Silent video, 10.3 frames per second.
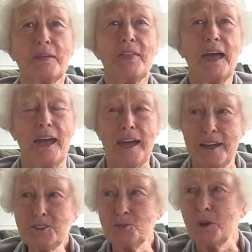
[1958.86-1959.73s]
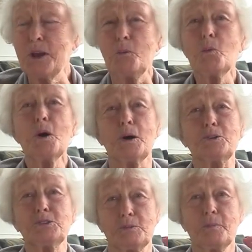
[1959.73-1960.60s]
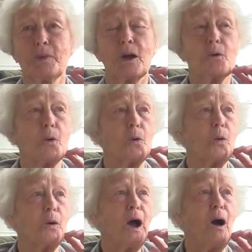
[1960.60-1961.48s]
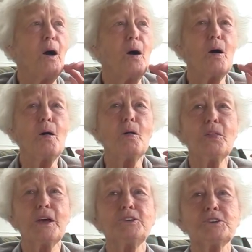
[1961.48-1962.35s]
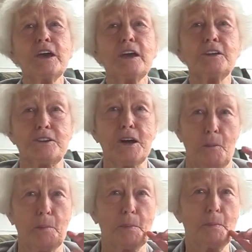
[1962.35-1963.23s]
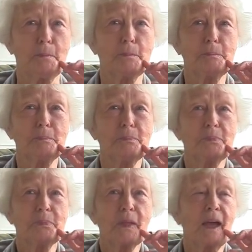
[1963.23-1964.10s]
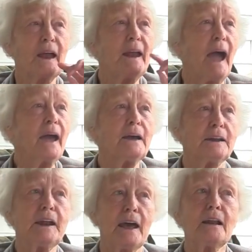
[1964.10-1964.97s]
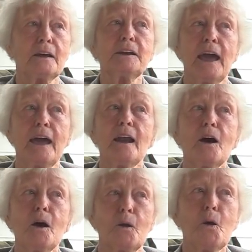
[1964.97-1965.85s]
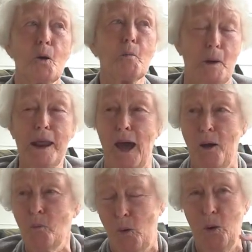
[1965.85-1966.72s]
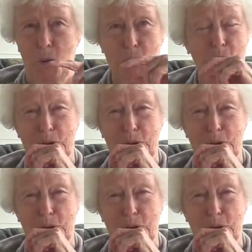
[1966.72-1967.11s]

That's when it was. Growing all these kids up. And I could tell a tale on her, but I won't.